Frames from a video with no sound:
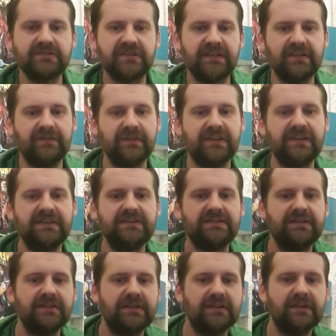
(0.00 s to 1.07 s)

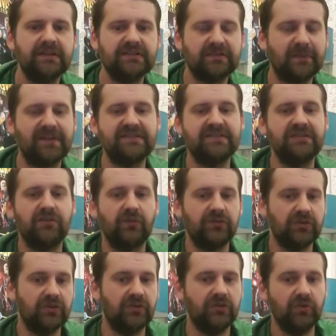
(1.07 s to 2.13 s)
TVs. So basically you've
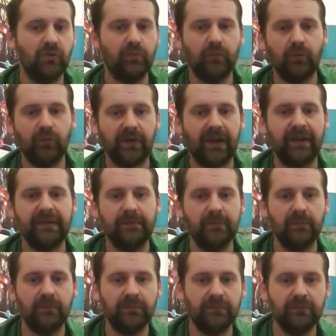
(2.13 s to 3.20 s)
got your normal
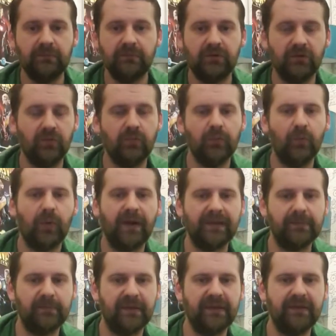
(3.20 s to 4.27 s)
cable, your normal
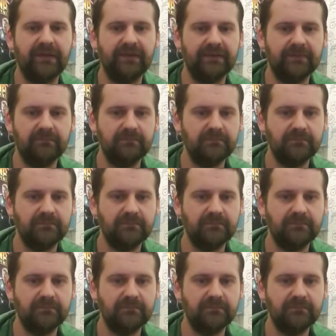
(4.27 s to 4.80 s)
8-pin